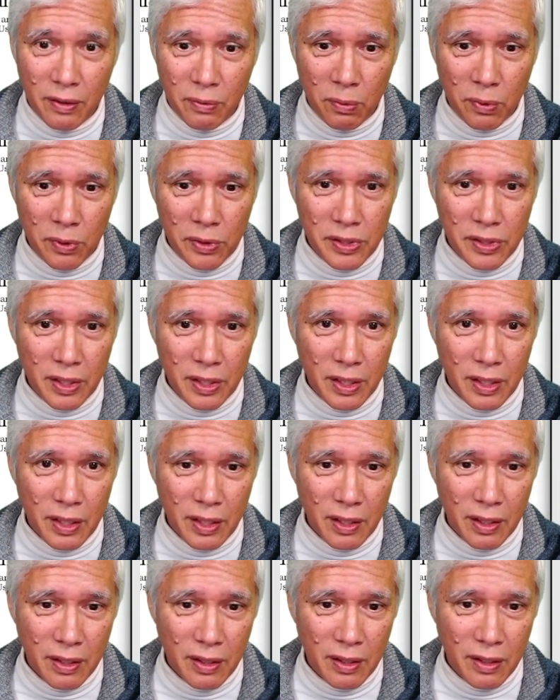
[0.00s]
we'll
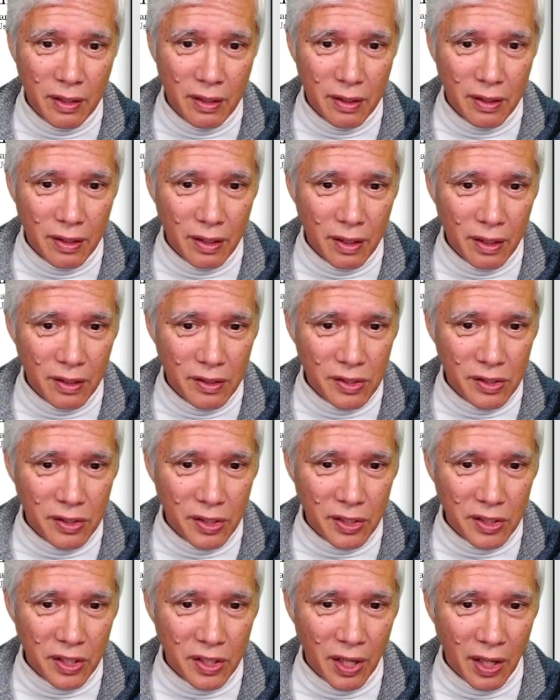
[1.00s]
see it's
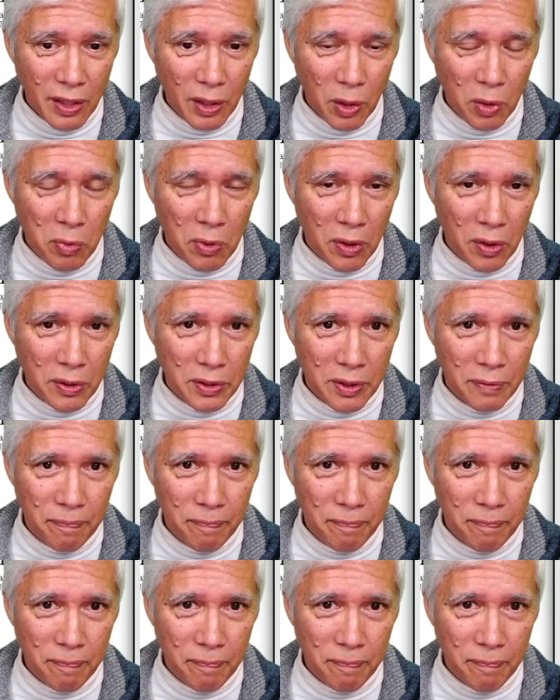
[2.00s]
just hello world.